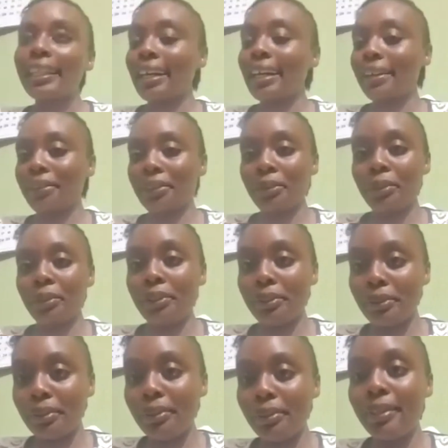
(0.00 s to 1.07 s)
agree with
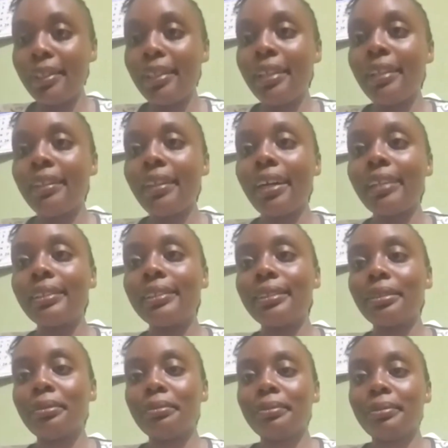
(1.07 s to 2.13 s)
you that
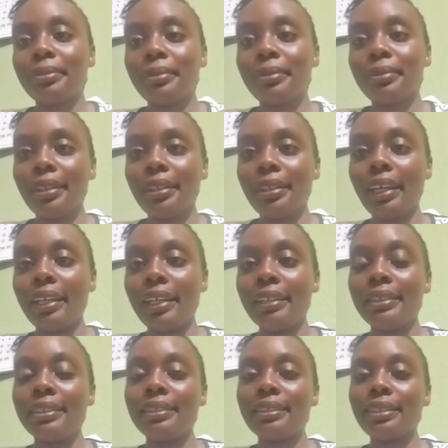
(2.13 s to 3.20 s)

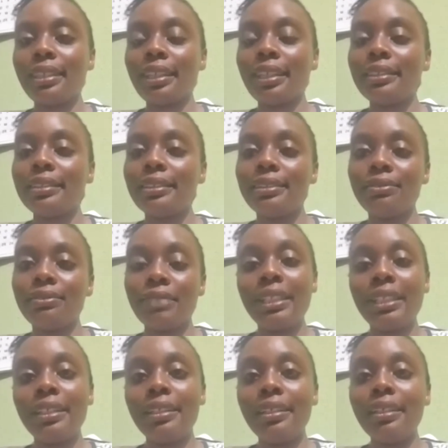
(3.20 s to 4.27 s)
it's
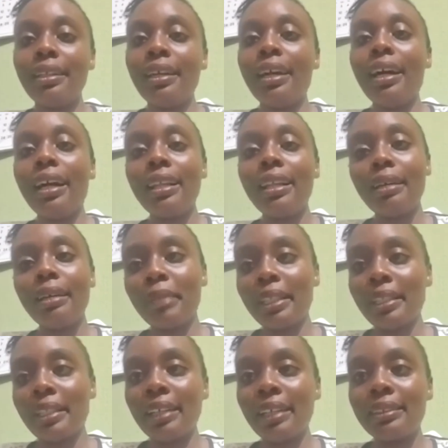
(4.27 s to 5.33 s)
really alarming
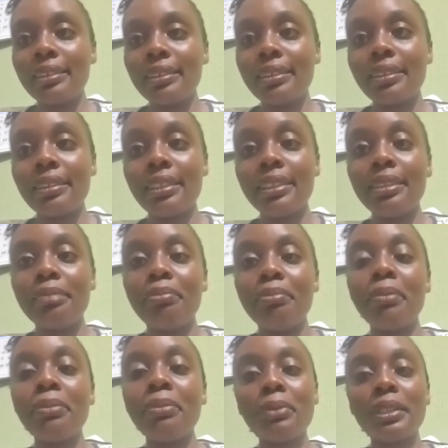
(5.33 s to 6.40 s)
that these
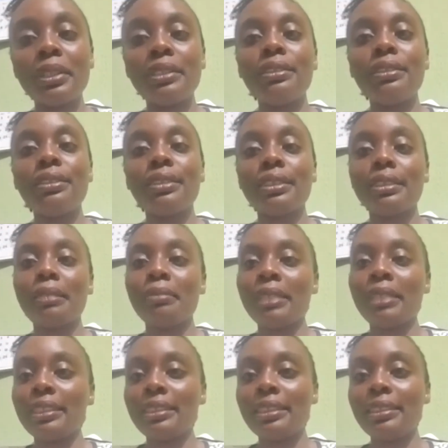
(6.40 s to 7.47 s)
people with
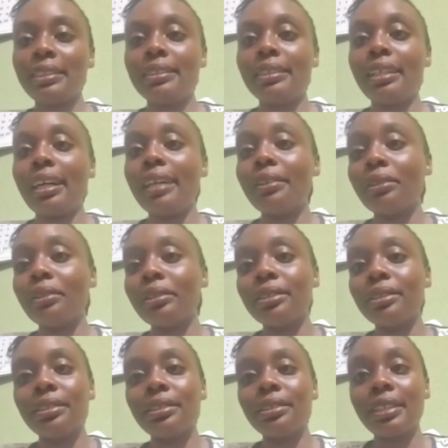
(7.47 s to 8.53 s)
disabilities are not
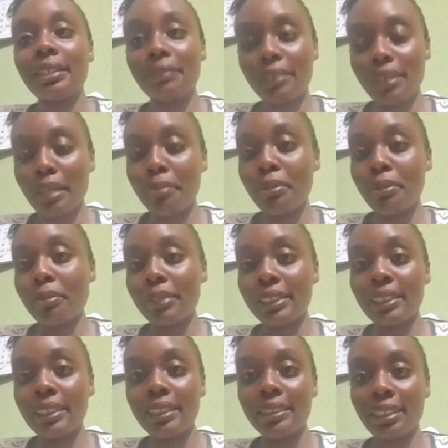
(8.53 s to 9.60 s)
given appropriate
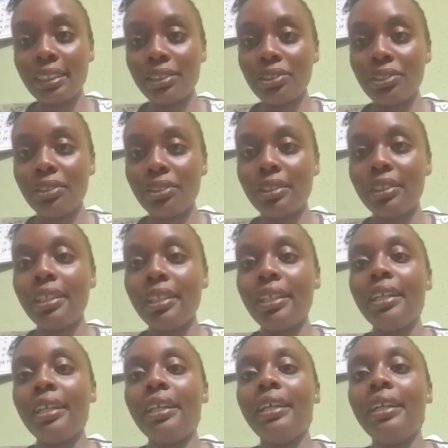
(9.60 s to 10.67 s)
attention.
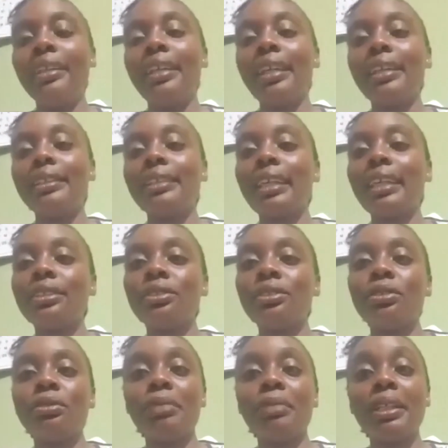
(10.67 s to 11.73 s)
They tend
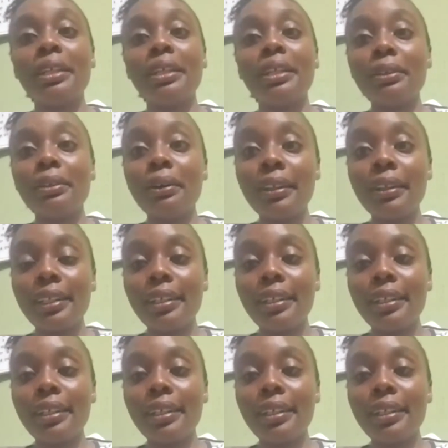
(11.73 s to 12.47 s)
to be ignored.